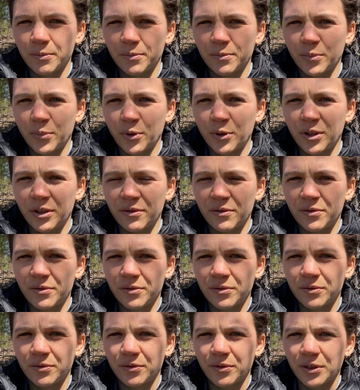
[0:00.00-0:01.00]
point of
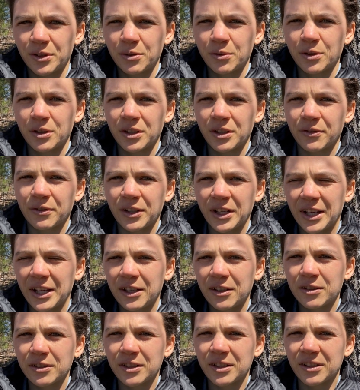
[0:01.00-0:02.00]
view or a different
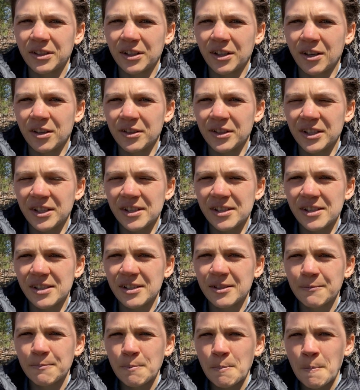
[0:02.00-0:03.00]
angle to all this,
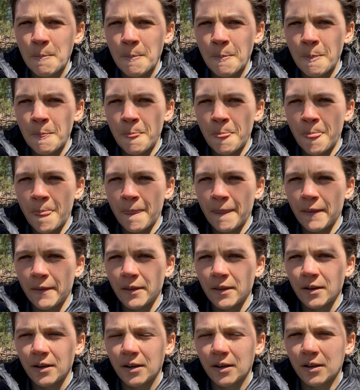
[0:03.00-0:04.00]

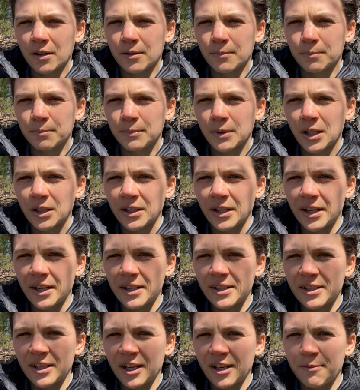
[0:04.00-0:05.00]
a lot of
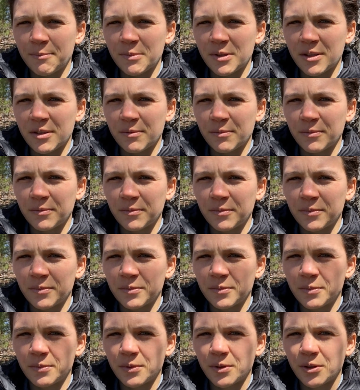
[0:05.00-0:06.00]
times
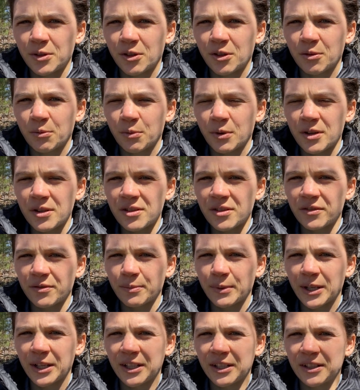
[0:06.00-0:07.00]
certain ones of
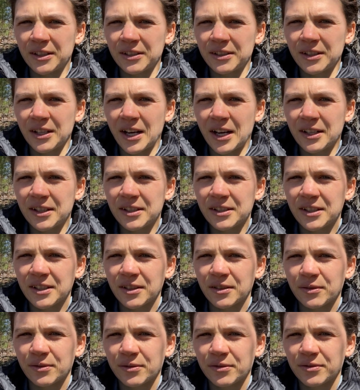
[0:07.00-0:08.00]
my
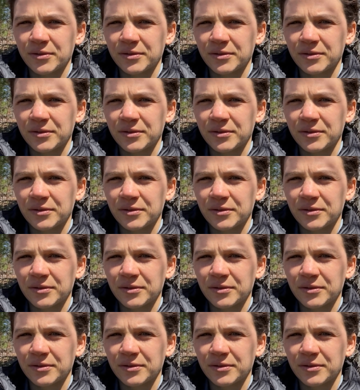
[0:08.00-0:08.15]
cognitive